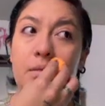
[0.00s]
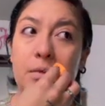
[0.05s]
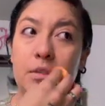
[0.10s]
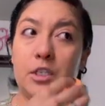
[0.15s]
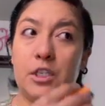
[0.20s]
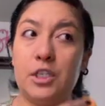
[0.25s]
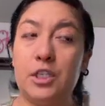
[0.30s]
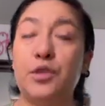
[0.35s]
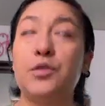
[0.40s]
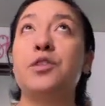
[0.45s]

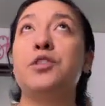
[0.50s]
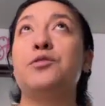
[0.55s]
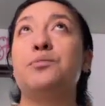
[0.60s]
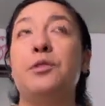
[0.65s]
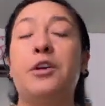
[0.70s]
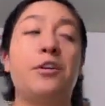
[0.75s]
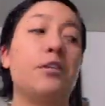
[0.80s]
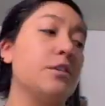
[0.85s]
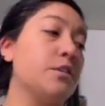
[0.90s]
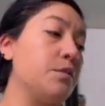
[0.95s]
she was
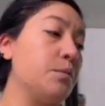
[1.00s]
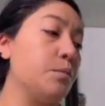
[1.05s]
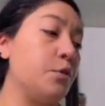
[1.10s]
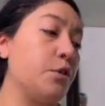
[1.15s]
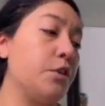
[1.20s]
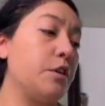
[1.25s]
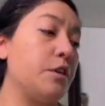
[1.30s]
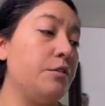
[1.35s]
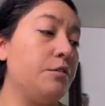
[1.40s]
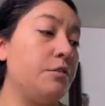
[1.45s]
very
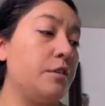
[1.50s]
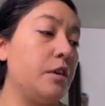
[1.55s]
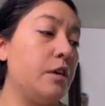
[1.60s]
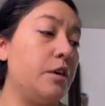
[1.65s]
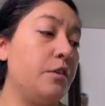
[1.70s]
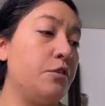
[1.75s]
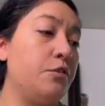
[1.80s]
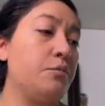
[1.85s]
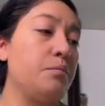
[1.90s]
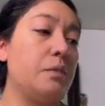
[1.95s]
supportive
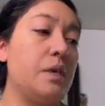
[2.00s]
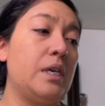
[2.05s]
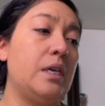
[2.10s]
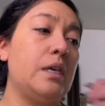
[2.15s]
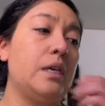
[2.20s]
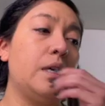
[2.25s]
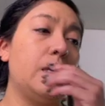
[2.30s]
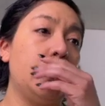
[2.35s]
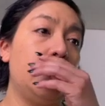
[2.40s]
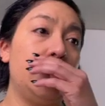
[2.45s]
of
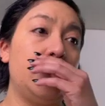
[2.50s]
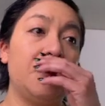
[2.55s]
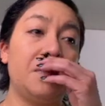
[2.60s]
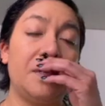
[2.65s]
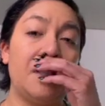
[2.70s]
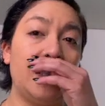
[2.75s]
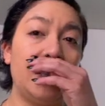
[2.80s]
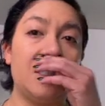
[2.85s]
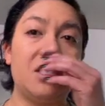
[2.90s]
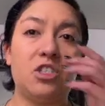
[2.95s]
me
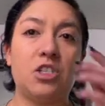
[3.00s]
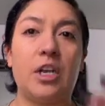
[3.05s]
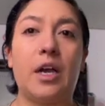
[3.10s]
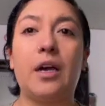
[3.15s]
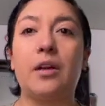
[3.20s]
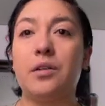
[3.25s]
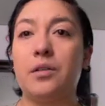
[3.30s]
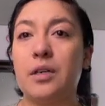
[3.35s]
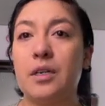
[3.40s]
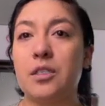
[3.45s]
doing this
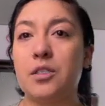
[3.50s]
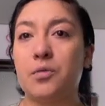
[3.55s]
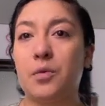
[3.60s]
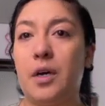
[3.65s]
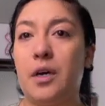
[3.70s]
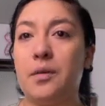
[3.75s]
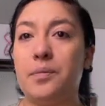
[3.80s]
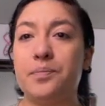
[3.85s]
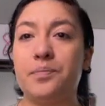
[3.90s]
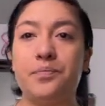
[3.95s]
channel as
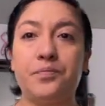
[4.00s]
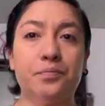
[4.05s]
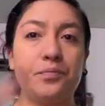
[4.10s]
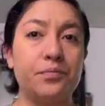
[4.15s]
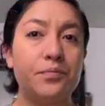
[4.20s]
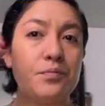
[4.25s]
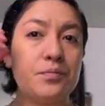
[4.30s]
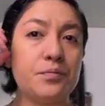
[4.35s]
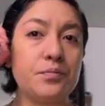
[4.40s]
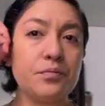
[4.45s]
well.
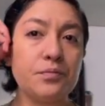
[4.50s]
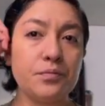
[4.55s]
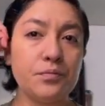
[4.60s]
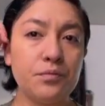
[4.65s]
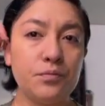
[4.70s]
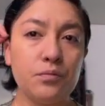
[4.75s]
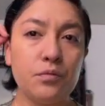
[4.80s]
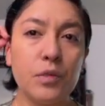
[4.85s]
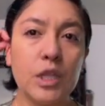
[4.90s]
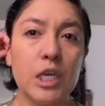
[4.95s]

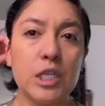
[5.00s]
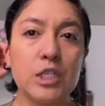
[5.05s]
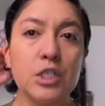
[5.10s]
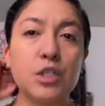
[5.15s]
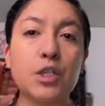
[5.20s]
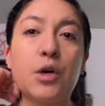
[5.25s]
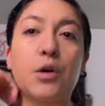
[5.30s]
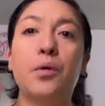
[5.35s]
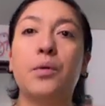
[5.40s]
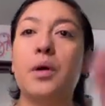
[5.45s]

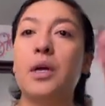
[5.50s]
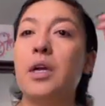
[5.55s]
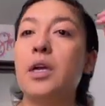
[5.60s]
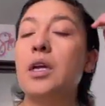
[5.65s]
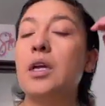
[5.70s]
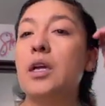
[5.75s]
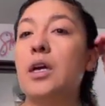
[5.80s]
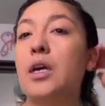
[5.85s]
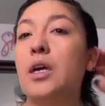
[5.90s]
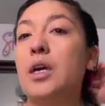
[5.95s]
So
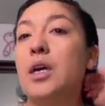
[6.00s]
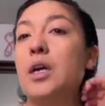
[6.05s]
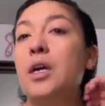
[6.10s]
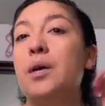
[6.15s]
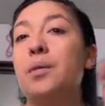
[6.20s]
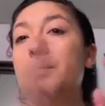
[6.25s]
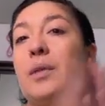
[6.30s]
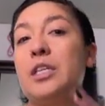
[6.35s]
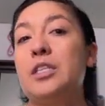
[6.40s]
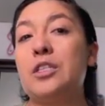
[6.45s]

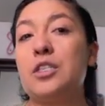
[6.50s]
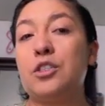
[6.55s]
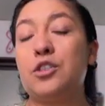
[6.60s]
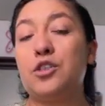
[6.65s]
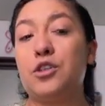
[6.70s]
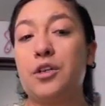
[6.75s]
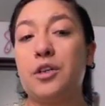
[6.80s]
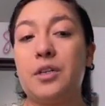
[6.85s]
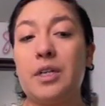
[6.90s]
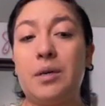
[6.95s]
my sister,
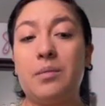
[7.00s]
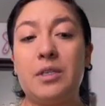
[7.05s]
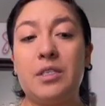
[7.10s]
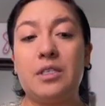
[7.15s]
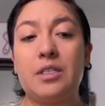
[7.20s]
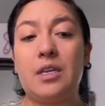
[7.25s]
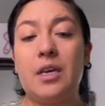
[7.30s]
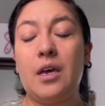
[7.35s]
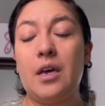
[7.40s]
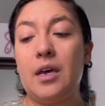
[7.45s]
her name
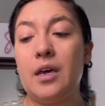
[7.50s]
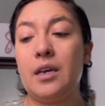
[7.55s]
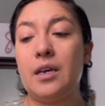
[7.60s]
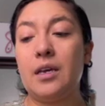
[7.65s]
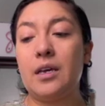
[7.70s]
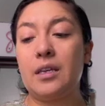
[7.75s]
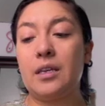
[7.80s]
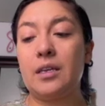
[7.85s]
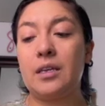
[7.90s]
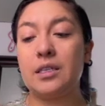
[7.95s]
is
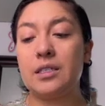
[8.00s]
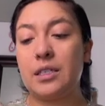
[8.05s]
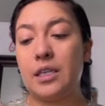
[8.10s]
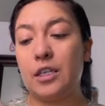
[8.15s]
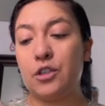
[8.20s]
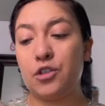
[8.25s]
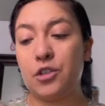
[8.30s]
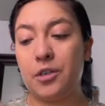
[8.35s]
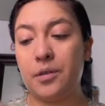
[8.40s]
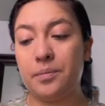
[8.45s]

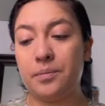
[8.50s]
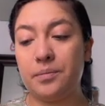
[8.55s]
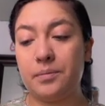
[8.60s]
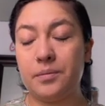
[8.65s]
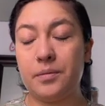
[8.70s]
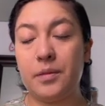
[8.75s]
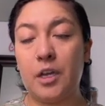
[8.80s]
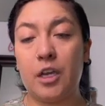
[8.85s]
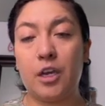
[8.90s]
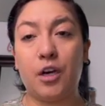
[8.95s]
Cassandra.
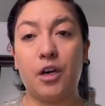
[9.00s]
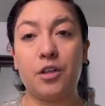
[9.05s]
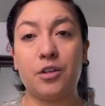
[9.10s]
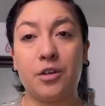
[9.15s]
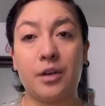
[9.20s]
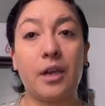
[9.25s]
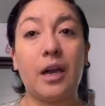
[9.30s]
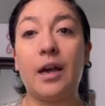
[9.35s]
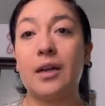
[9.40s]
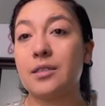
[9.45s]
I call her
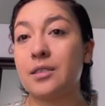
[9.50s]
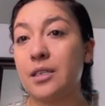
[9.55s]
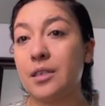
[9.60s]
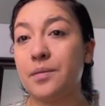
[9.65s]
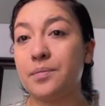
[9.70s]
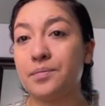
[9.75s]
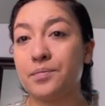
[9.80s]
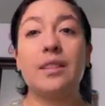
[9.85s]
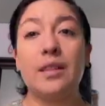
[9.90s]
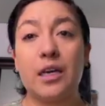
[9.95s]
Cassie.
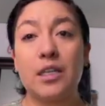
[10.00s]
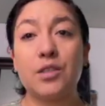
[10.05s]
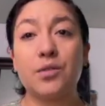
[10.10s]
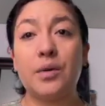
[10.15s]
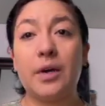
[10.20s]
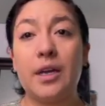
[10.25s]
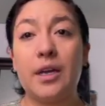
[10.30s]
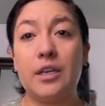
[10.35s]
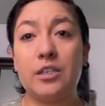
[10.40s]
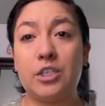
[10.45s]
That's
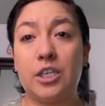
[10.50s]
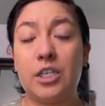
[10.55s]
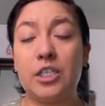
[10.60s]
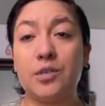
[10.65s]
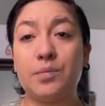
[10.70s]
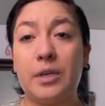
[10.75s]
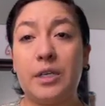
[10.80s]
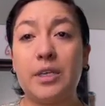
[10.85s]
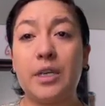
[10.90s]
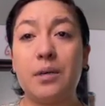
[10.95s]
why I changed
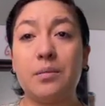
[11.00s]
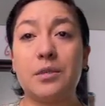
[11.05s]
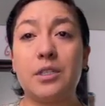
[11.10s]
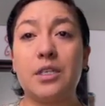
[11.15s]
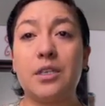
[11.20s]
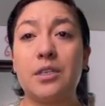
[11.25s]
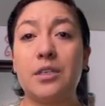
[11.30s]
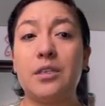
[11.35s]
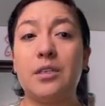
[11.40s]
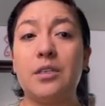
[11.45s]
my name
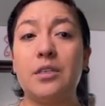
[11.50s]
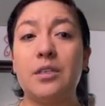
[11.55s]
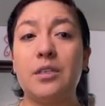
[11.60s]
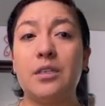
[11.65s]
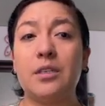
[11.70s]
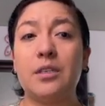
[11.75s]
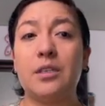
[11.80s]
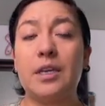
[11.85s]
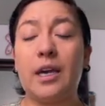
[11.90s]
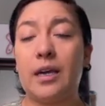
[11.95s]
to
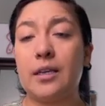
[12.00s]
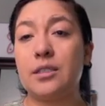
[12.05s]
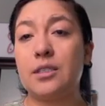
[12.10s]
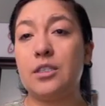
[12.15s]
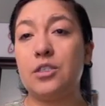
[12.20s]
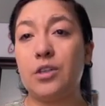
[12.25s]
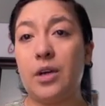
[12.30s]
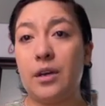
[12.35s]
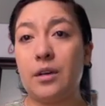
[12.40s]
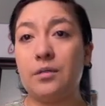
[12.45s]
Cassie
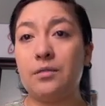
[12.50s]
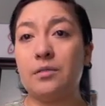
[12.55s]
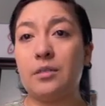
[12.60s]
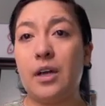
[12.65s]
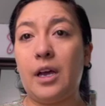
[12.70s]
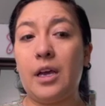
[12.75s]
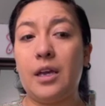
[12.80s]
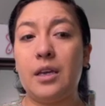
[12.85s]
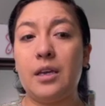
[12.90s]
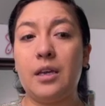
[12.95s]

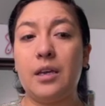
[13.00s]
Dragonfly,